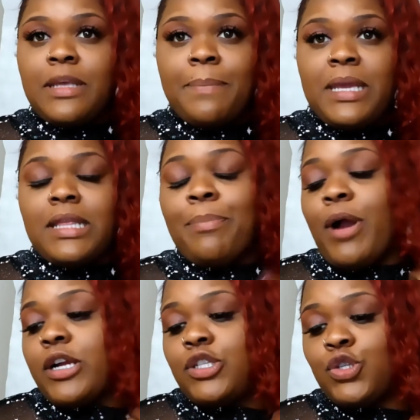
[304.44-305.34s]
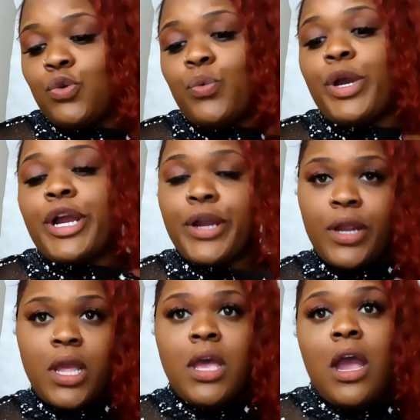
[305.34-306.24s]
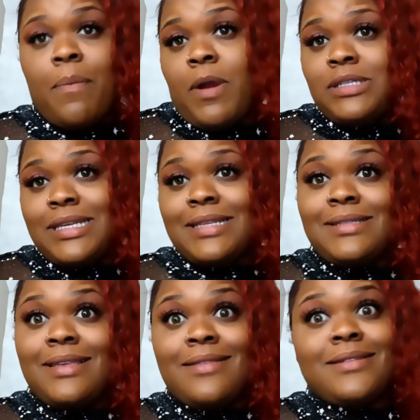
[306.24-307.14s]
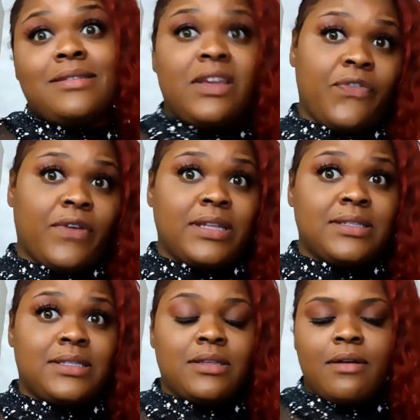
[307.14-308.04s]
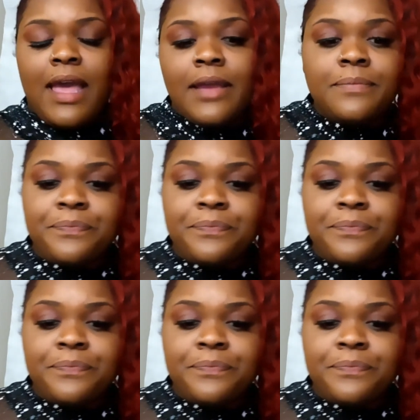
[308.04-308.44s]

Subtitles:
be a part 2 where a person can see the difference. Okay,